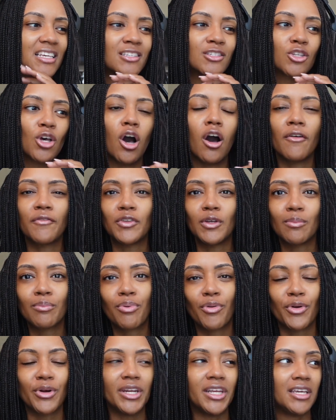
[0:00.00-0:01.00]
soft and
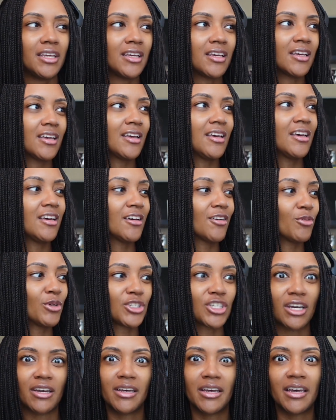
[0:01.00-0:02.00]
pretty, which
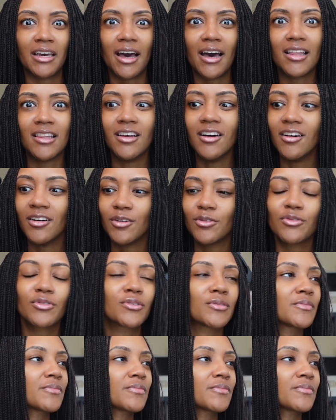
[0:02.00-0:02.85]
I love.